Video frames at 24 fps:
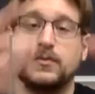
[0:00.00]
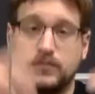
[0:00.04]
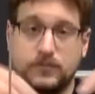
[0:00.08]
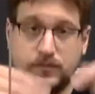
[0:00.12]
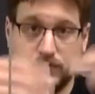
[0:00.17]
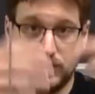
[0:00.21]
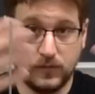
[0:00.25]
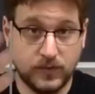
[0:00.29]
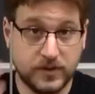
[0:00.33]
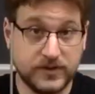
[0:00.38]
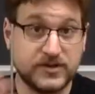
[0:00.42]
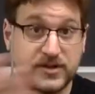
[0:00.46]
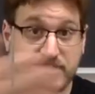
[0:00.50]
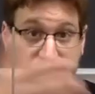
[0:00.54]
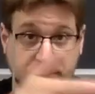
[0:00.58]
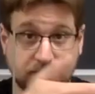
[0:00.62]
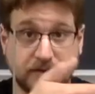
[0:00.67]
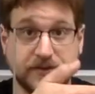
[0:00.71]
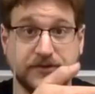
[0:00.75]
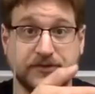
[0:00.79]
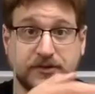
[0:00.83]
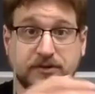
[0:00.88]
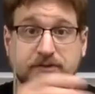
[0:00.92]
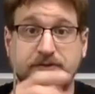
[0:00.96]
which is
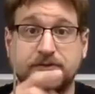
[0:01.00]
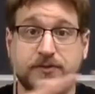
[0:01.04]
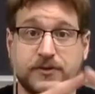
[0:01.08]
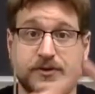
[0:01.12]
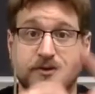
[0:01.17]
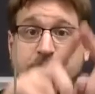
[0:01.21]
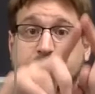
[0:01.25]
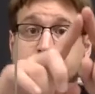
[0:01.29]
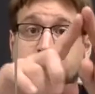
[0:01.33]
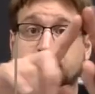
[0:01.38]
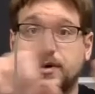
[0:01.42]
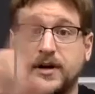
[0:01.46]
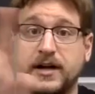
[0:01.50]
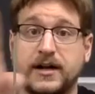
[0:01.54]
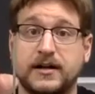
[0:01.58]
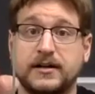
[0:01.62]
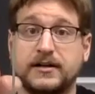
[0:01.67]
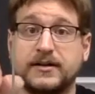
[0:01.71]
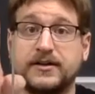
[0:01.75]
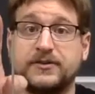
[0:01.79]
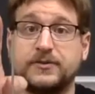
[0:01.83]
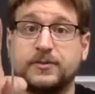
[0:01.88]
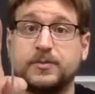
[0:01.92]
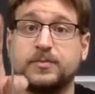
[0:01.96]
also the force
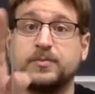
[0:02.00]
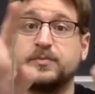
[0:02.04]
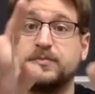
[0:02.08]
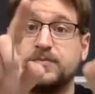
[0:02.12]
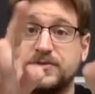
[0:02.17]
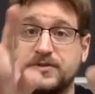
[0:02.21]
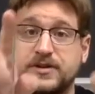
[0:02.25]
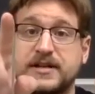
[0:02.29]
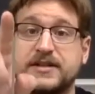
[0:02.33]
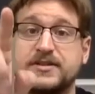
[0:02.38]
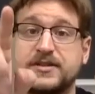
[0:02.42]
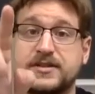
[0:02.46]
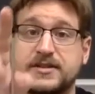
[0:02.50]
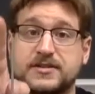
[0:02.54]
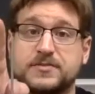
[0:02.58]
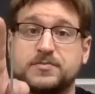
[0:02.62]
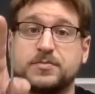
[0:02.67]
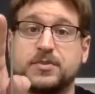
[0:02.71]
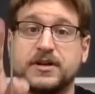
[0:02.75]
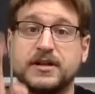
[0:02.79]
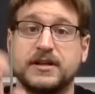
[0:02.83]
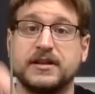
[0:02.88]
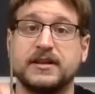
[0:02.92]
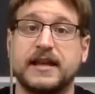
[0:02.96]
required to stretch the
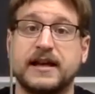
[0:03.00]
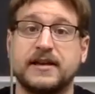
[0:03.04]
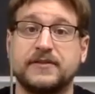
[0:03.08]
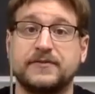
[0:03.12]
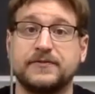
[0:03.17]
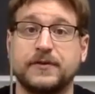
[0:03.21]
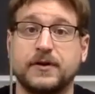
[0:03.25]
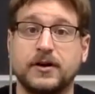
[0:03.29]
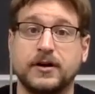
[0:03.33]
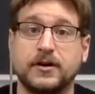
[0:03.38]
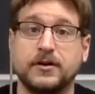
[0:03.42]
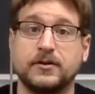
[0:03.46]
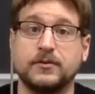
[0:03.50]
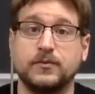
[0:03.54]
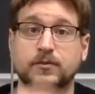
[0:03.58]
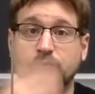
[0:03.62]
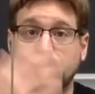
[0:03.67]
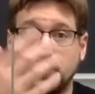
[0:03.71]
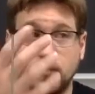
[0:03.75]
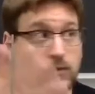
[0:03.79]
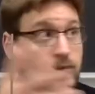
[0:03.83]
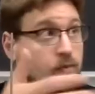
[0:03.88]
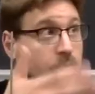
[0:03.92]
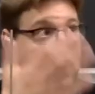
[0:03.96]
spring that far
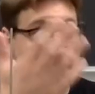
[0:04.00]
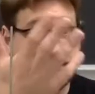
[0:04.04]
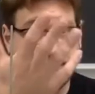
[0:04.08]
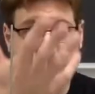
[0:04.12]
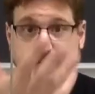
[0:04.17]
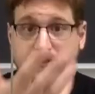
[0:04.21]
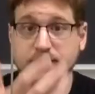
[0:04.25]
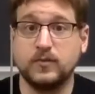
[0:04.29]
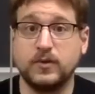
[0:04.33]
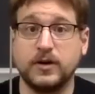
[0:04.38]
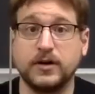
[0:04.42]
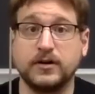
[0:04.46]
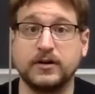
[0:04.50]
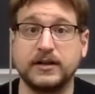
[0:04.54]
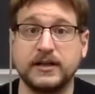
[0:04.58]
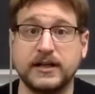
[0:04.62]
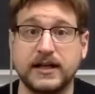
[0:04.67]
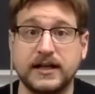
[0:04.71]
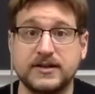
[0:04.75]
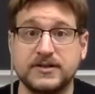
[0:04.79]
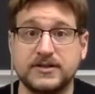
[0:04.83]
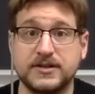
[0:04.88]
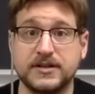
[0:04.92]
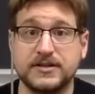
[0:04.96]
when we're
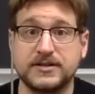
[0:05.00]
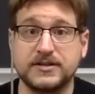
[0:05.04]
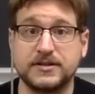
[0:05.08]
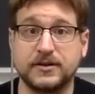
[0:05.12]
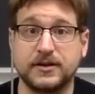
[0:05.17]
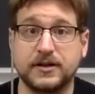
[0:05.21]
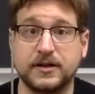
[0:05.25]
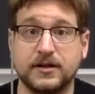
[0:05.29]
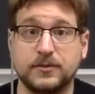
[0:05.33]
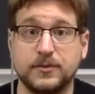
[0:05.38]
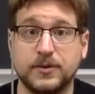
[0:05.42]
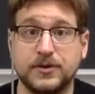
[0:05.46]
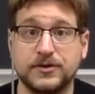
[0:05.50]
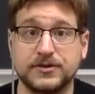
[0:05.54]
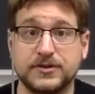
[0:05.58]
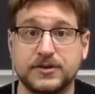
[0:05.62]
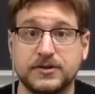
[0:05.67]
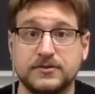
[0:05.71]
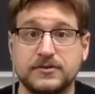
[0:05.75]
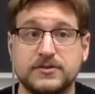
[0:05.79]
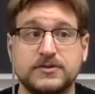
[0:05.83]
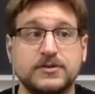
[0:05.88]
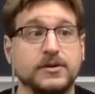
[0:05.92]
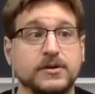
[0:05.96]
engaged in circular motion.
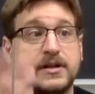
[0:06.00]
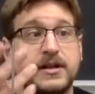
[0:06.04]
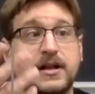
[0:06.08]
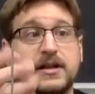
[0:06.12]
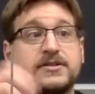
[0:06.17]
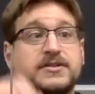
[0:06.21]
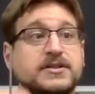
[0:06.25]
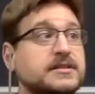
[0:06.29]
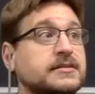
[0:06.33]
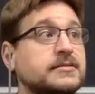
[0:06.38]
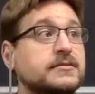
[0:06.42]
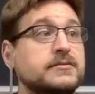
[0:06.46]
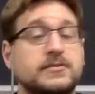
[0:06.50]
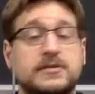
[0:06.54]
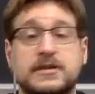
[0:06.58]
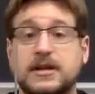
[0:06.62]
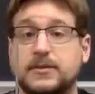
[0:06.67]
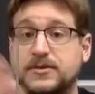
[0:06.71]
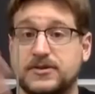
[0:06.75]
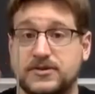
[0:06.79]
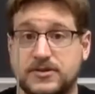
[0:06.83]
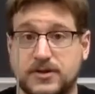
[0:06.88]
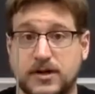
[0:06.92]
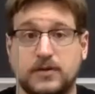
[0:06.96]
So I'll just
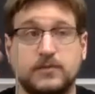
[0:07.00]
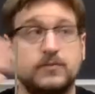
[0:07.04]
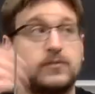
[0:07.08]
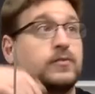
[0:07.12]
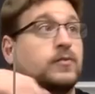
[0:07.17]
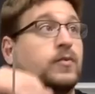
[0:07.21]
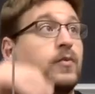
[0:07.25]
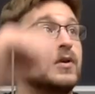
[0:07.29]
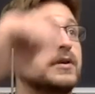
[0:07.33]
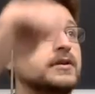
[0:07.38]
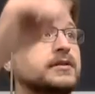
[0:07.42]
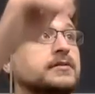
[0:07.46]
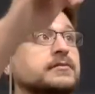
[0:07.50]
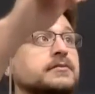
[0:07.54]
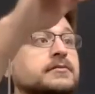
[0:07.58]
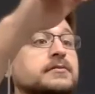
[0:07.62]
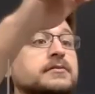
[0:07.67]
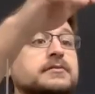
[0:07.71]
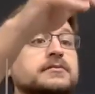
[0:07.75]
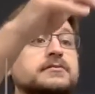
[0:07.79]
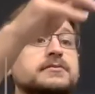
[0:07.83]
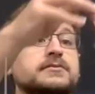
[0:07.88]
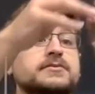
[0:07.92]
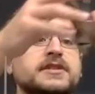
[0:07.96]
demonstrate one